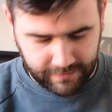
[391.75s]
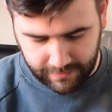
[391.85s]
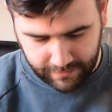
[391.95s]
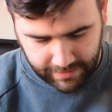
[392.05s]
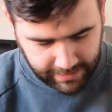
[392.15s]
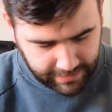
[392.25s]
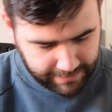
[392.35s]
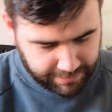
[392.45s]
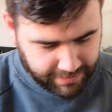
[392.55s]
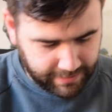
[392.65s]
So they
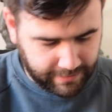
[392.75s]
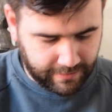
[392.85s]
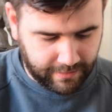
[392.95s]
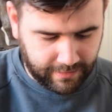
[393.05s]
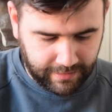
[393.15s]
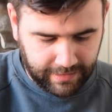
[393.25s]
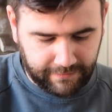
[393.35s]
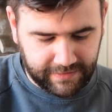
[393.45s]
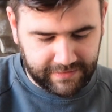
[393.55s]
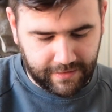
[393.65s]
clip in
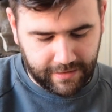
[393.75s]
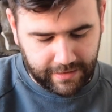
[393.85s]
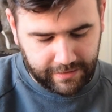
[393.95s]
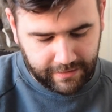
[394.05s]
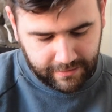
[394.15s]
either side.